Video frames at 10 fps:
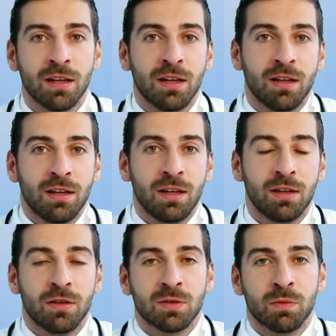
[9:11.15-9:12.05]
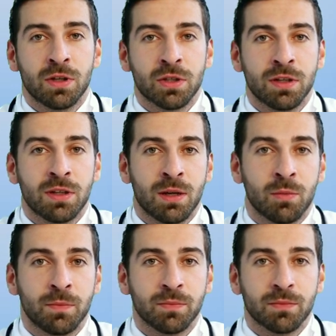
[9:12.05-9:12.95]
quinoa or
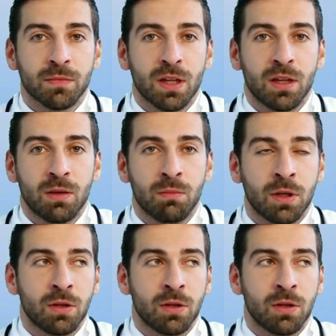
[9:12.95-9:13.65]
1/2 cup